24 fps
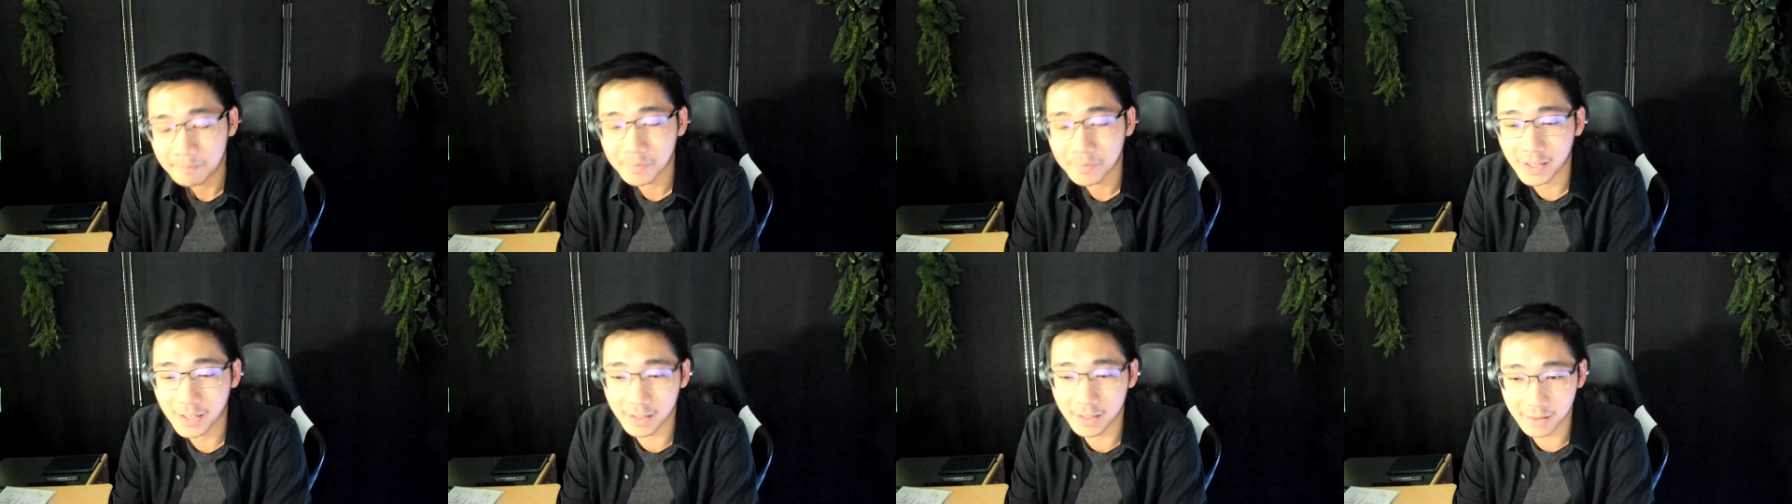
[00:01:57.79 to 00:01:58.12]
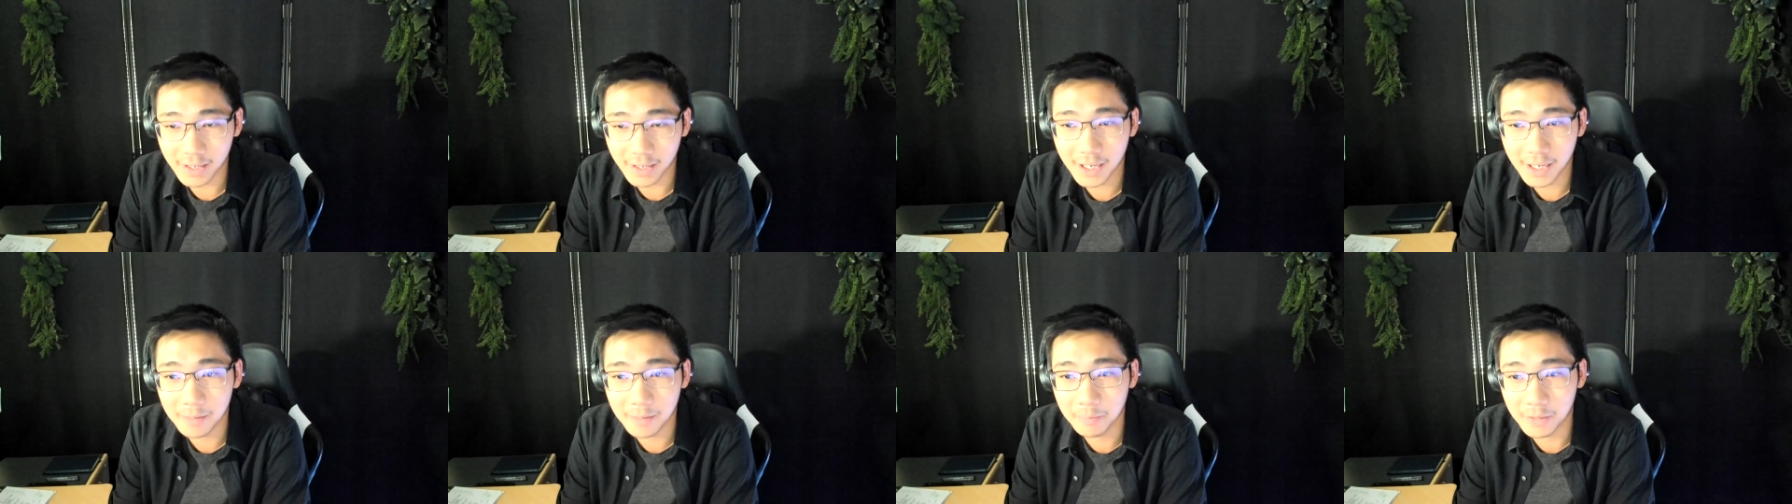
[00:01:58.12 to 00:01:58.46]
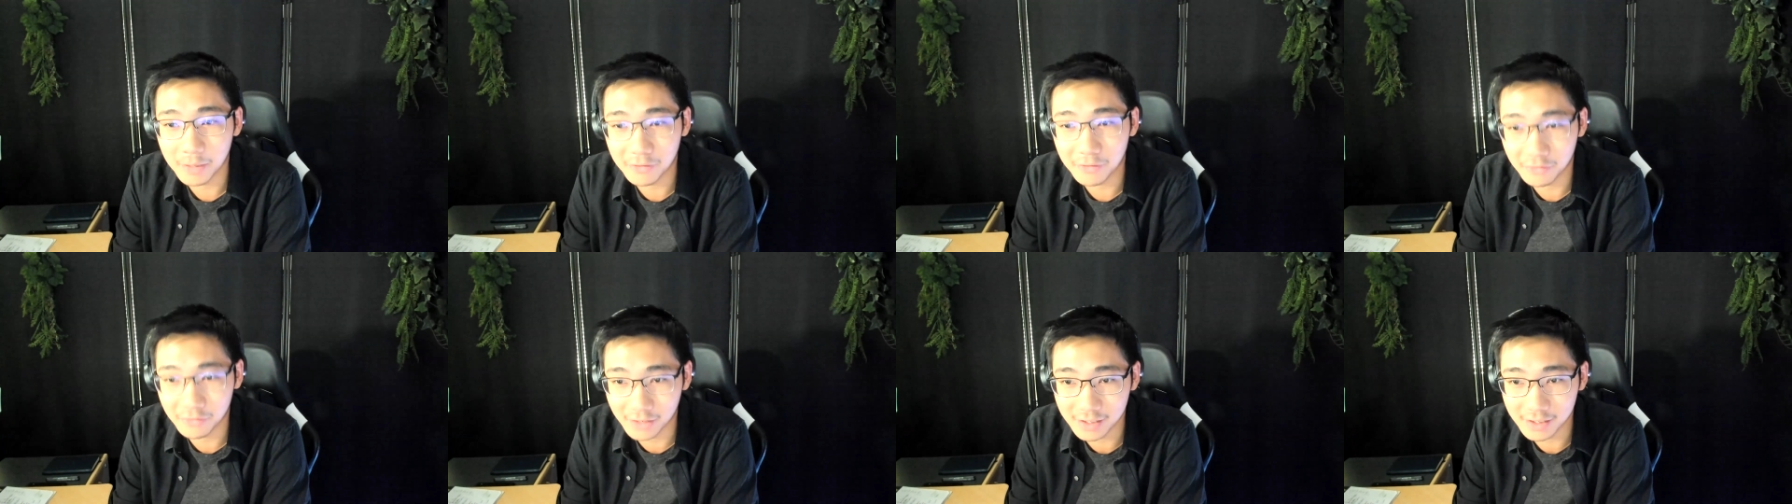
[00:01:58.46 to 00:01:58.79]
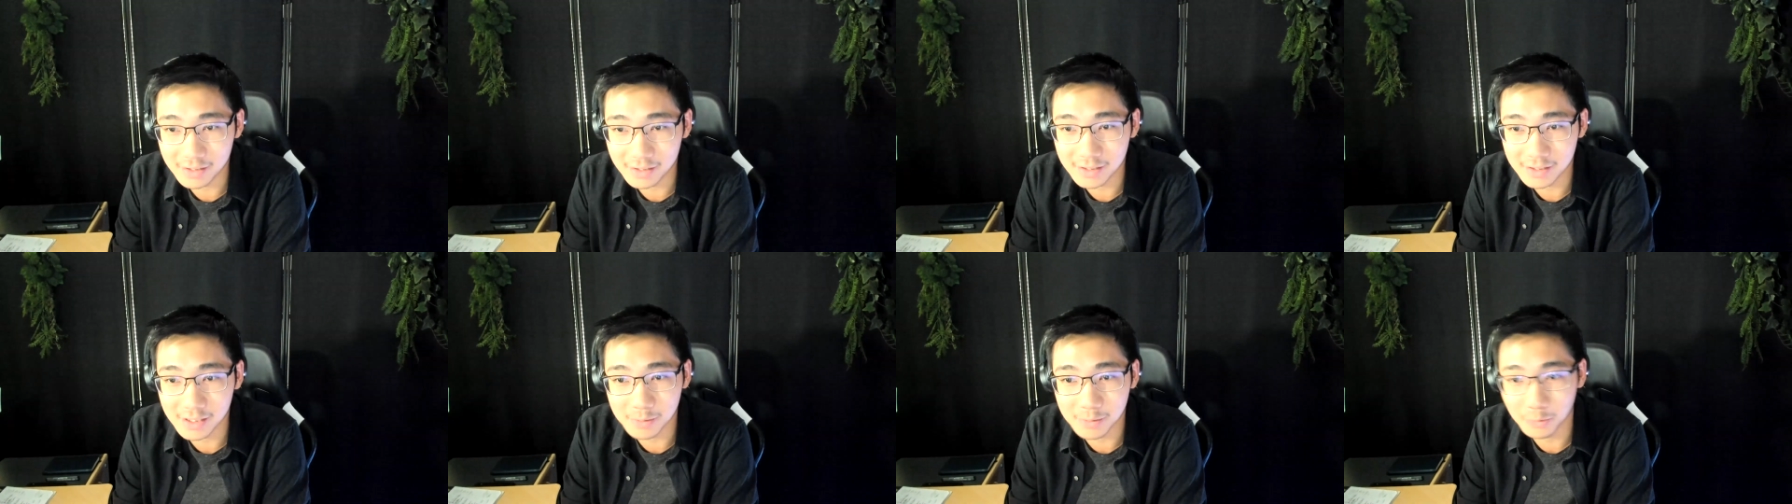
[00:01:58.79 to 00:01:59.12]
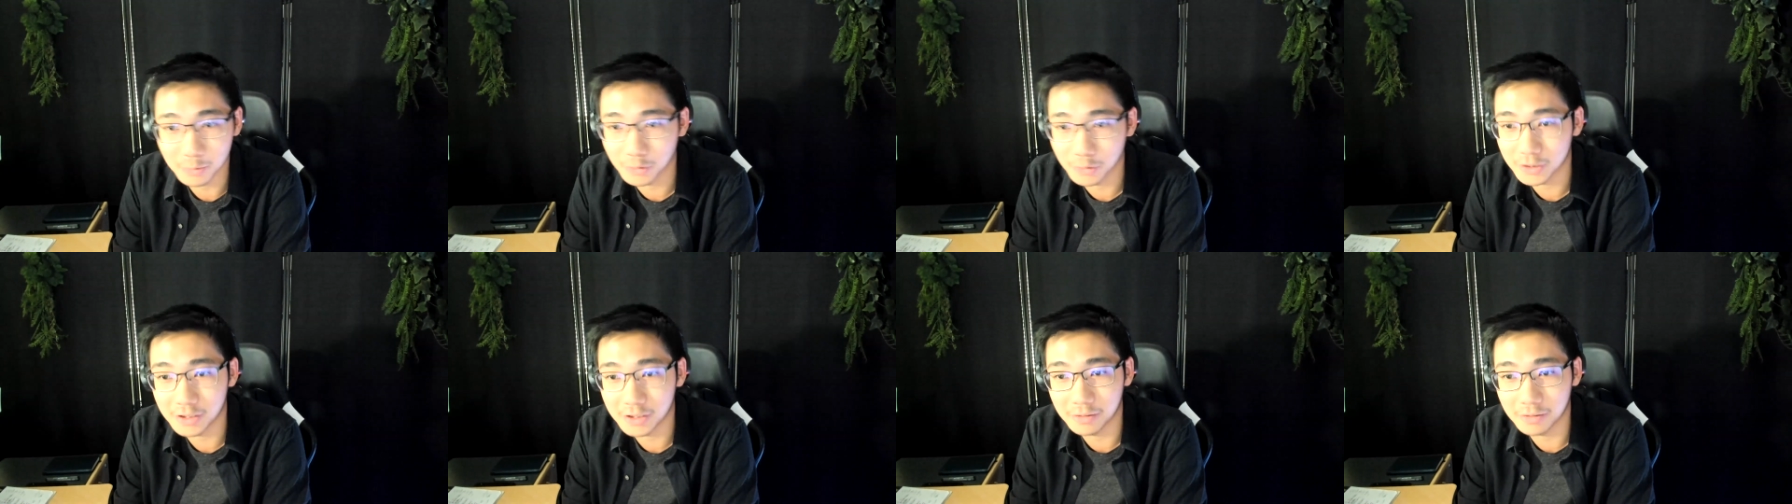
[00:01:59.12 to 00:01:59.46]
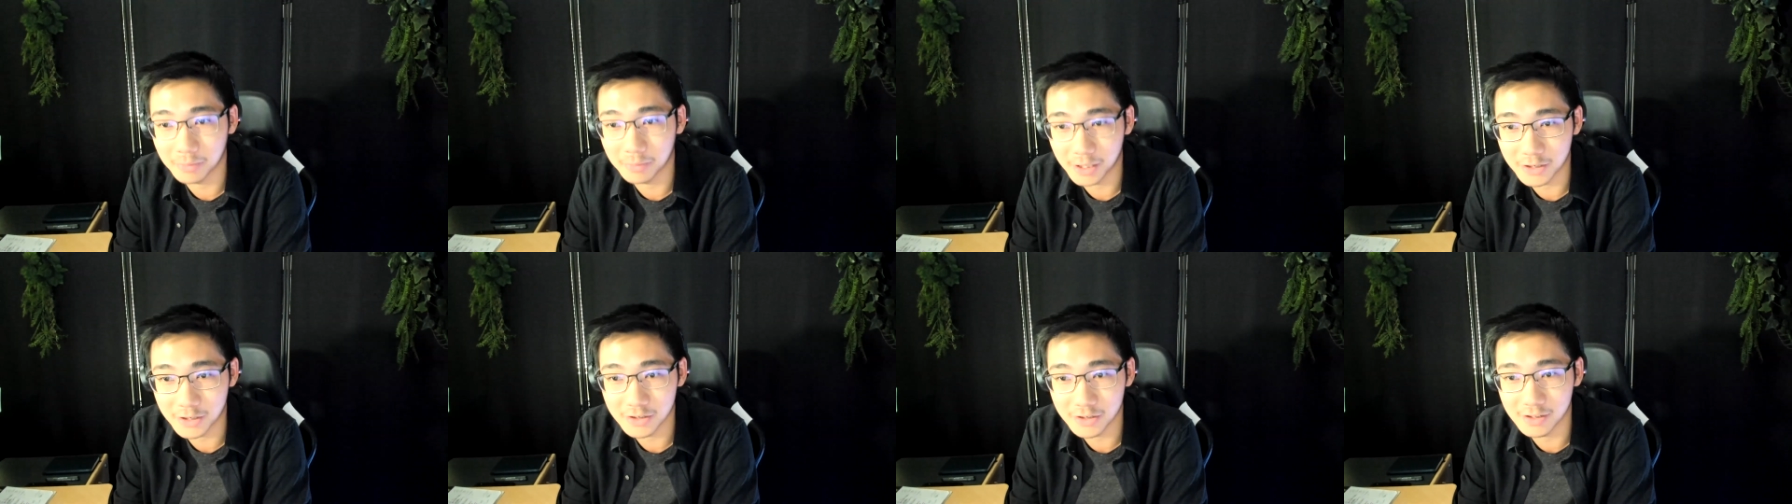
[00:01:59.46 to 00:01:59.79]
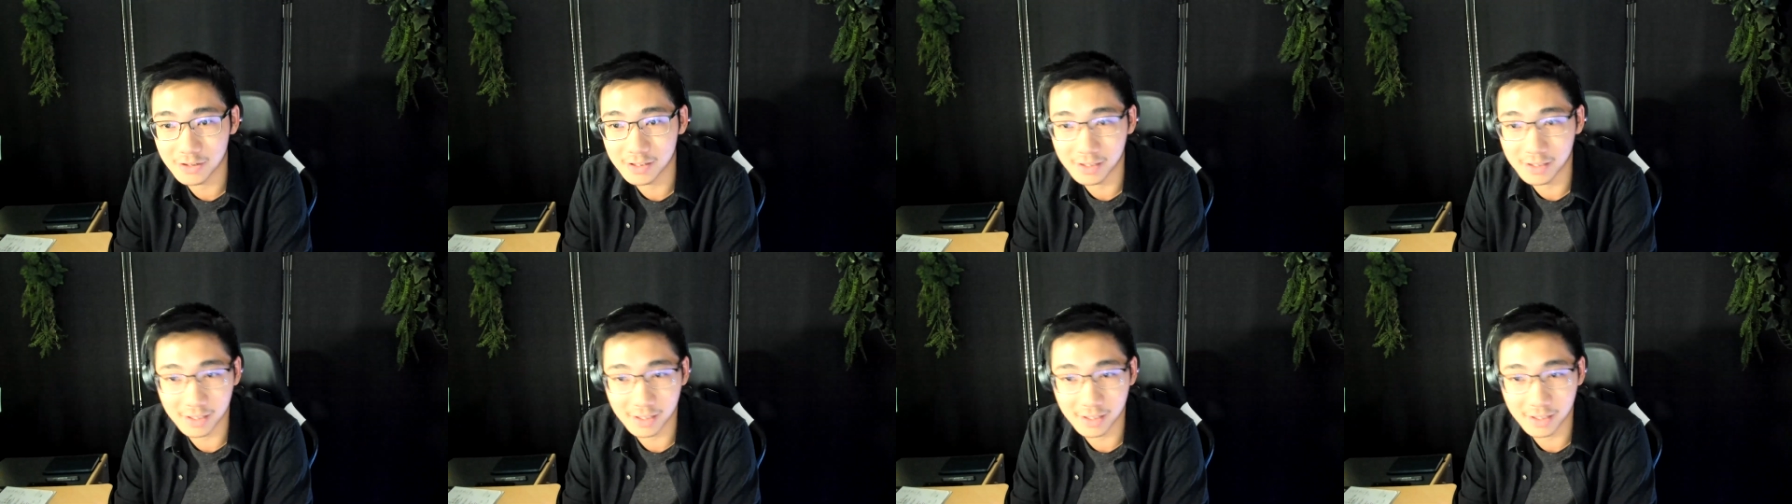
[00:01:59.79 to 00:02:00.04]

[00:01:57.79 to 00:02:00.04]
And that, my friends, is more Dalmatians in the